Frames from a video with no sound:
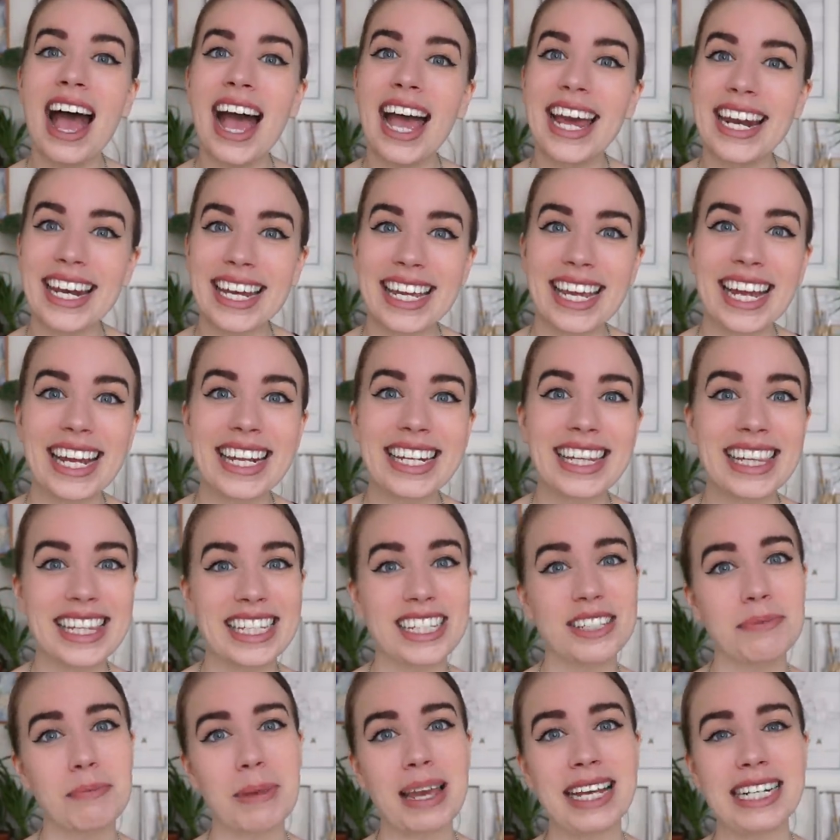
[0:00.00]
And again,
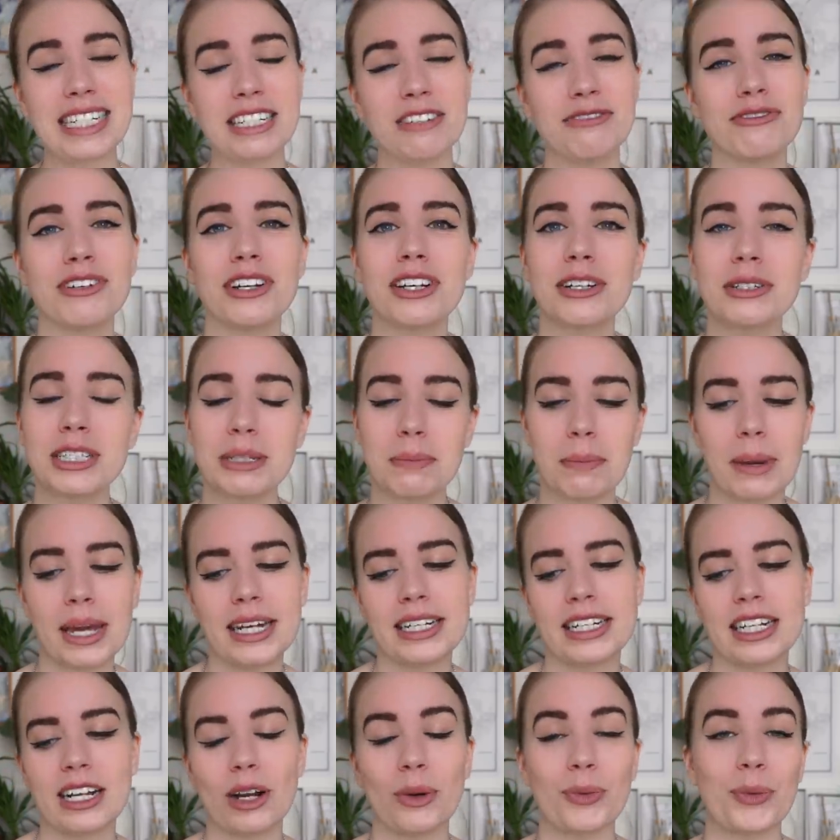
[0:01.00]
this may differ
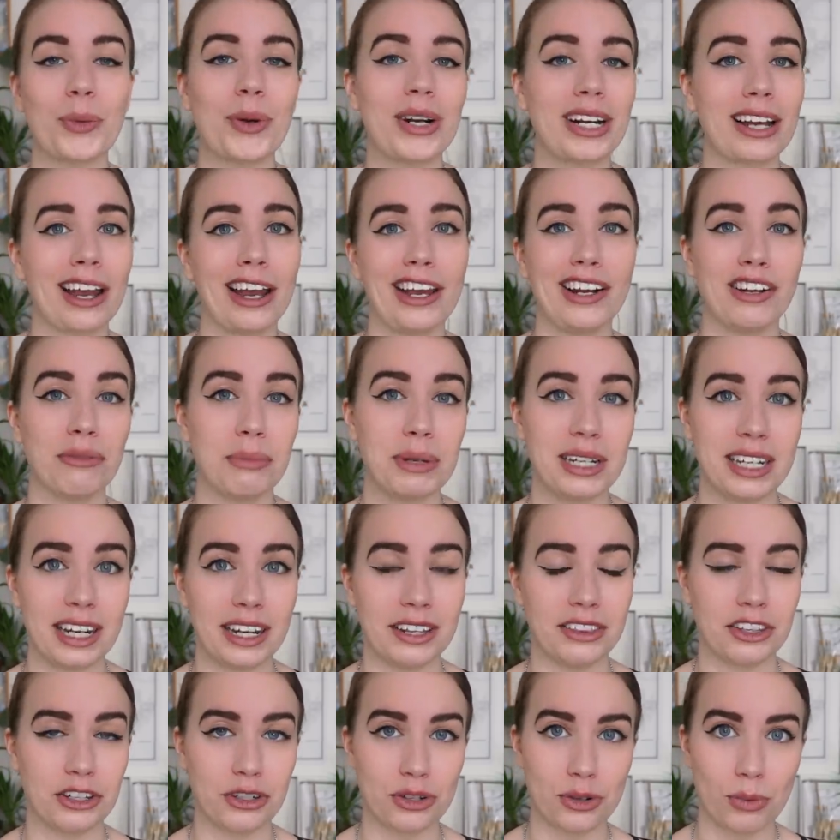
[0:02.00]
depending on what kind of
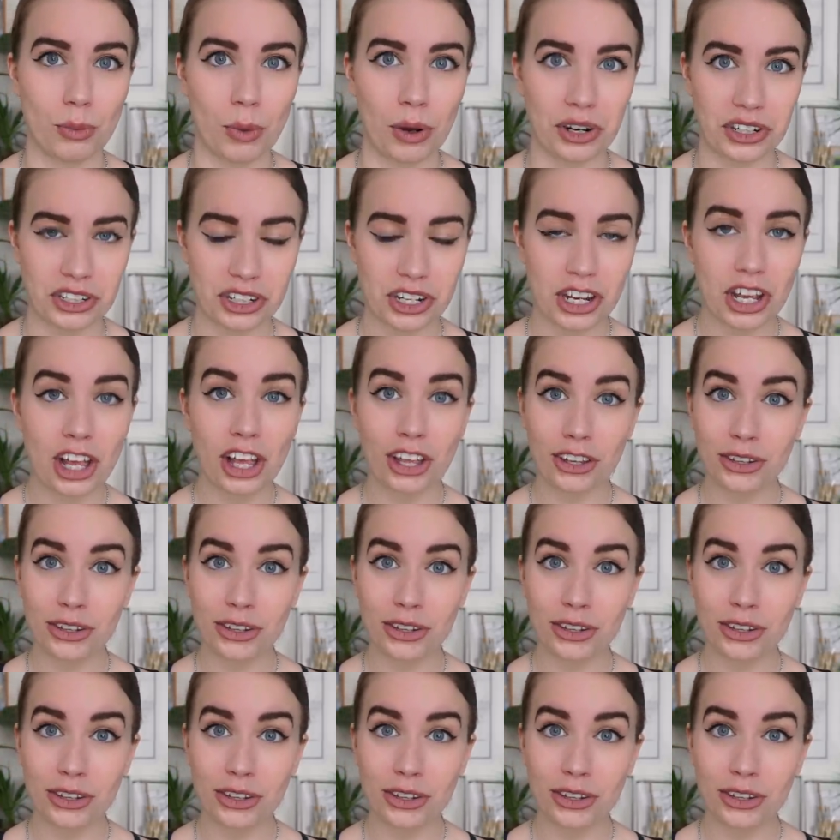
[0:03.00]
bidet that you want.